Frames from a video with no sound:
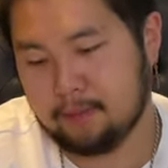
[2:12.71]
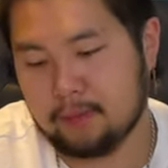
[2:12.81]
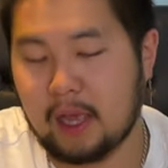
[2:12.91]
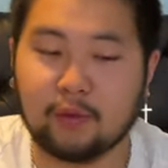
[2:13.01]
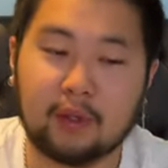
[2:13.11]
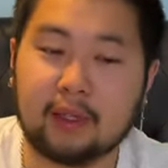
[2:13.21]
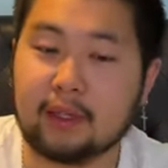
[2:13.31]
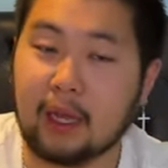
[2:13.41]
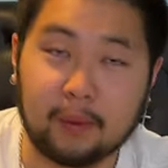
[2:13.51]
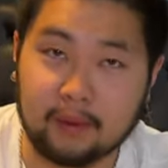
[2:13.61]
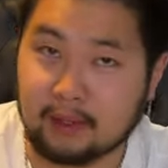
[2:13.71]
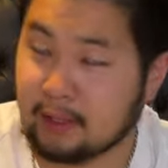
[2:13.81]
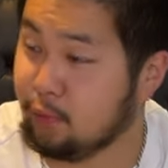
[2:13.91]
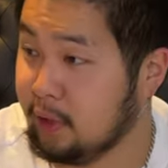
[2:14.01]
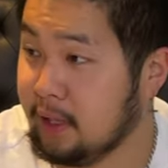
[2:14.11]
That's really the name of this.
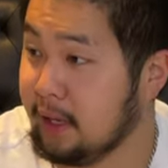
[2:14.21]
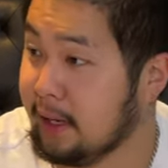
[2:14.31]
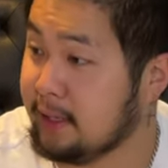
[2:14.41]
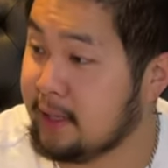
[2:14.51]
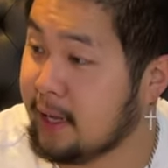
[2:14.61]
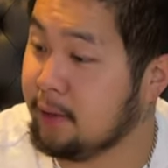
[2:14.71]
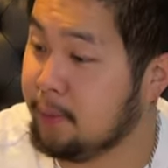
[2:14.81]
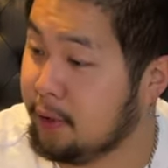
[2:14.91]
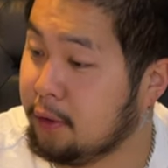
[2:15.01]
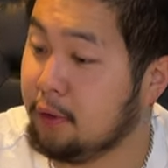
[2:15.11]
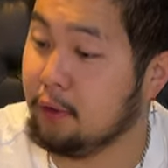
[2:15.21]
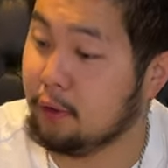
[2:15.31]
It's really extendable